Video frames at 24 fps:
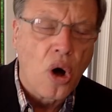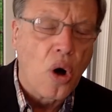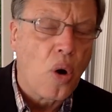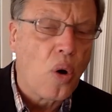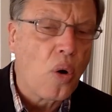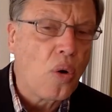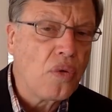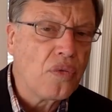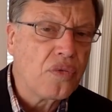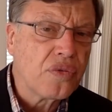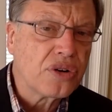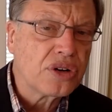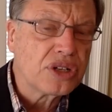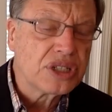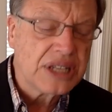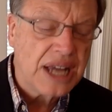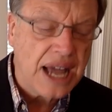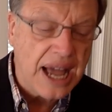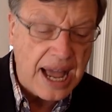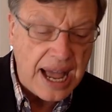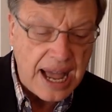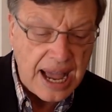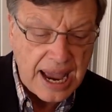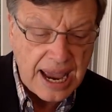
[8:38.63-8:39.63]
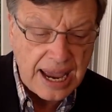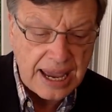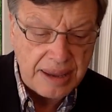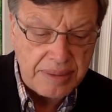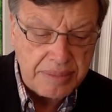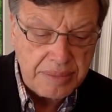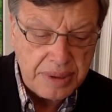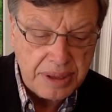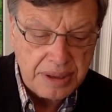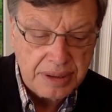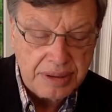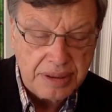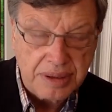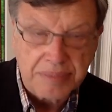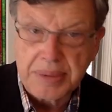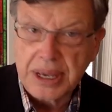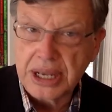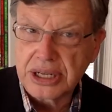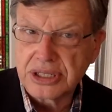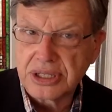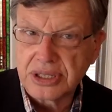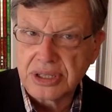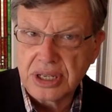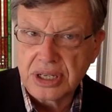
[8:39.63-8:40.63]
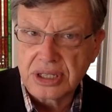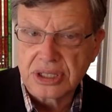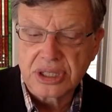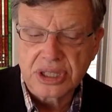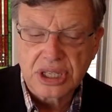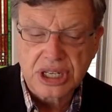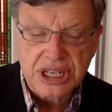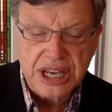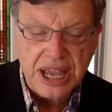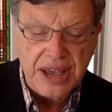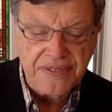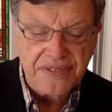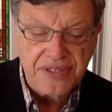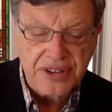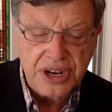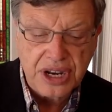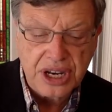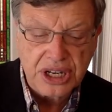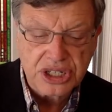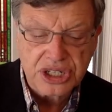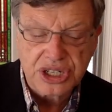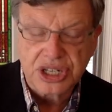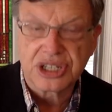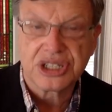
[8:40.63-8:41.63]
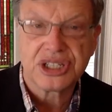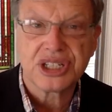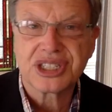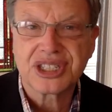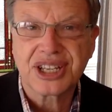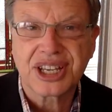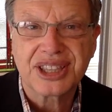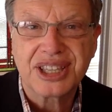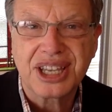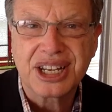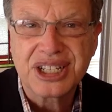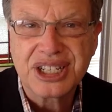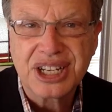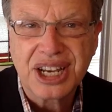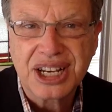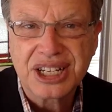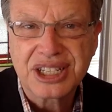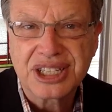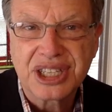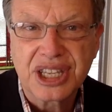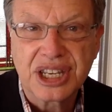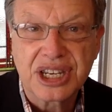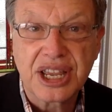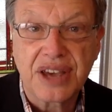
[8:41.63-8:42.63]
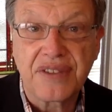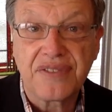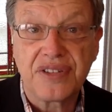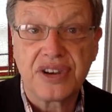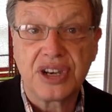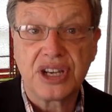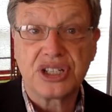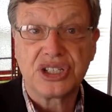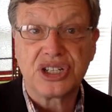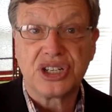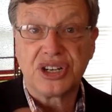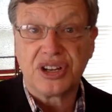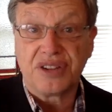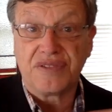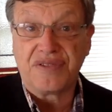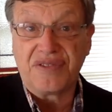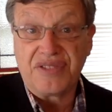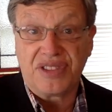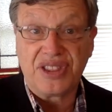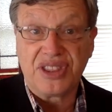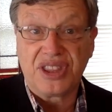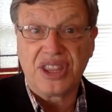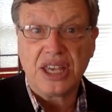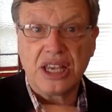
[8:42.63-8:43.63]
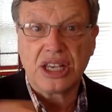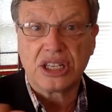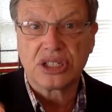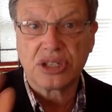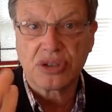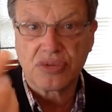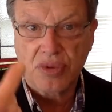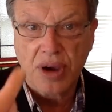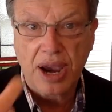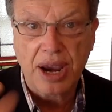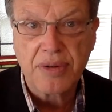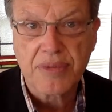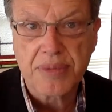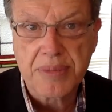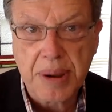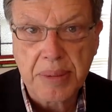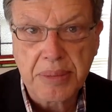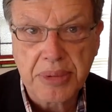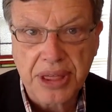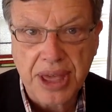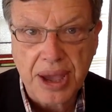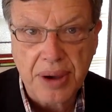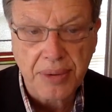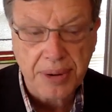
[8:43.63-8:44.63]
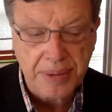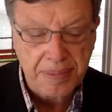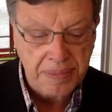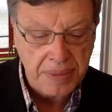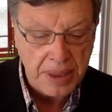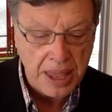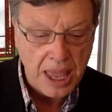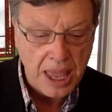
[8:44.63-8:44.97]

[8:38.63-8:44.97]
Over time, imagine this, the definition, just like they changed the definition of this, right? Remember that one?